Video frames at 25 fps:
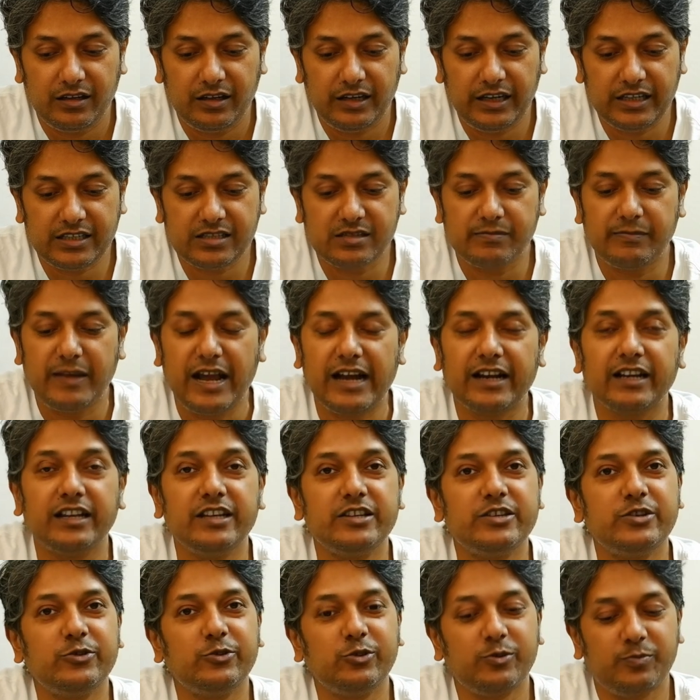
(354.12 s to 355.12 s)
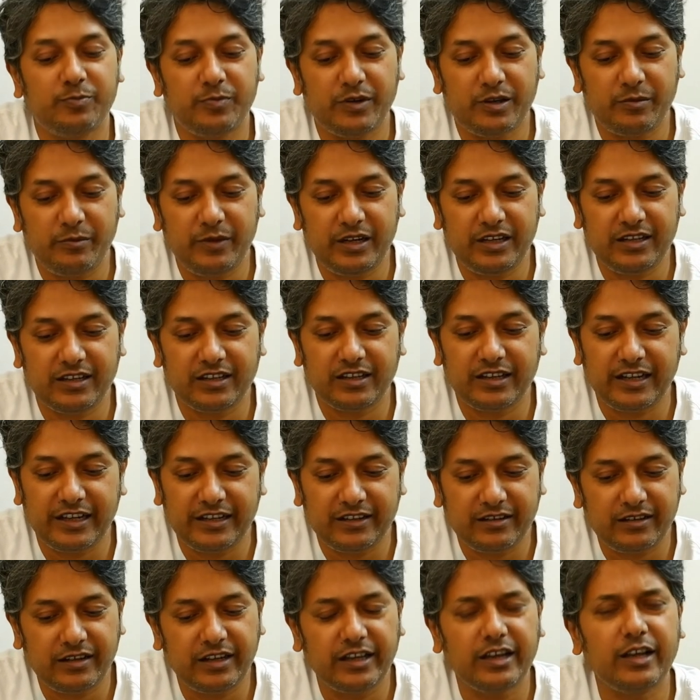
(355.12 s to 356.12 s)
Its magnitude permit a
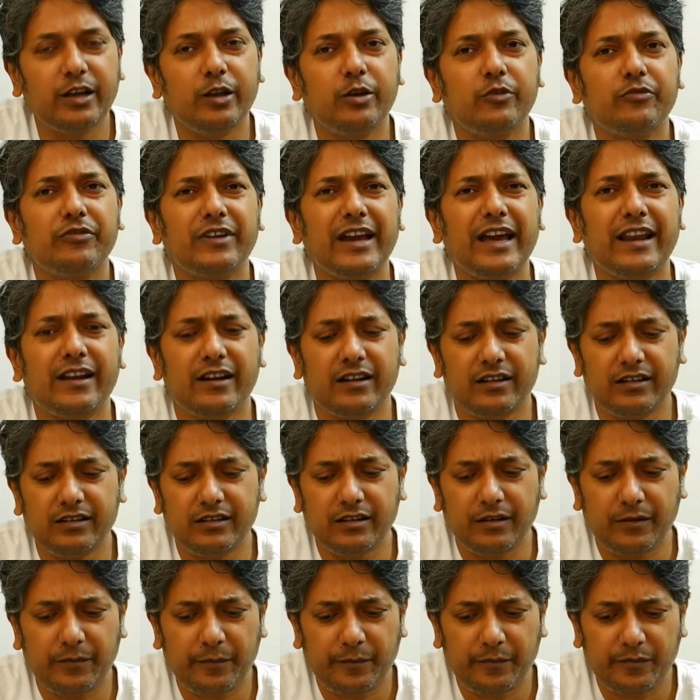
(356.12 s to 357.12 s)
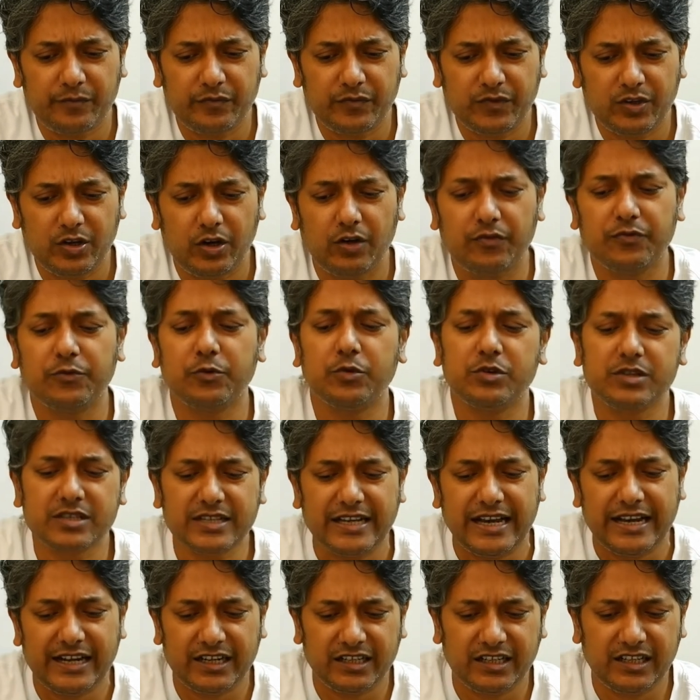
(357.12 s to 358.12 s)
greater degree of character. Of course,
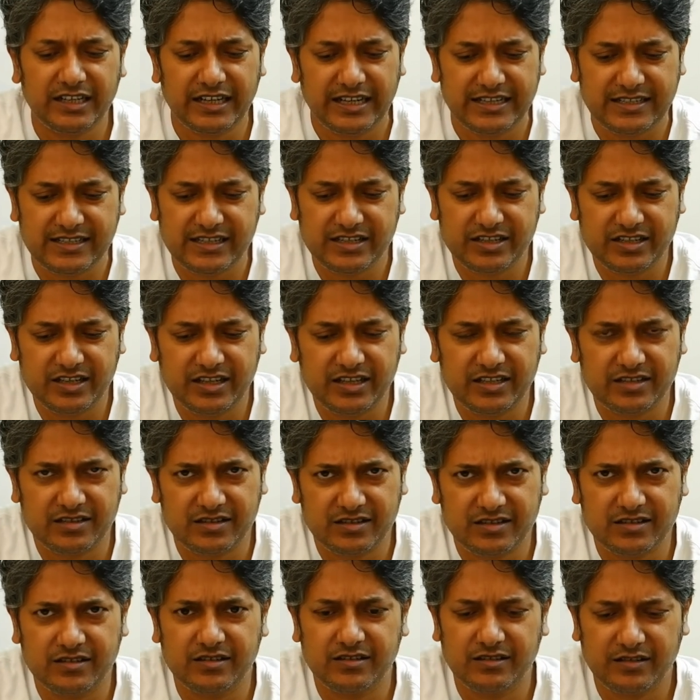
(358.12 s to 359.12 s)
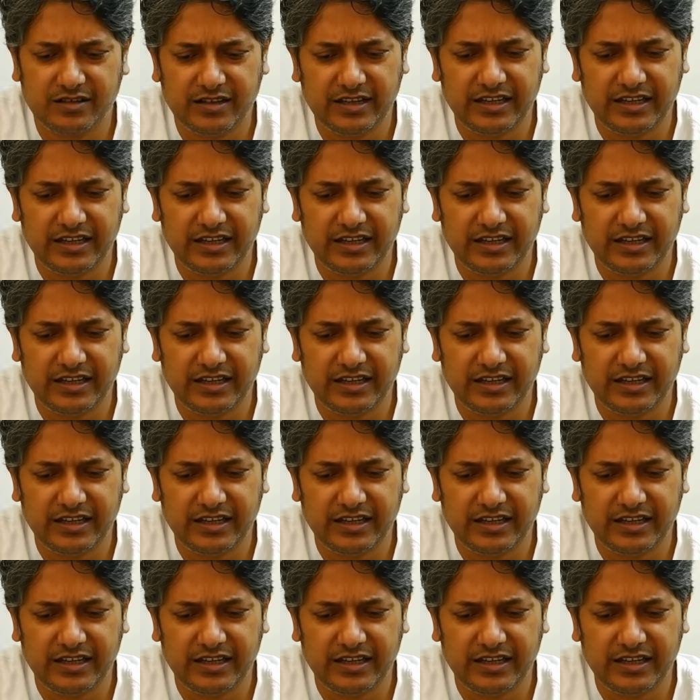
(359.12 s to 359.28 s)
characterization is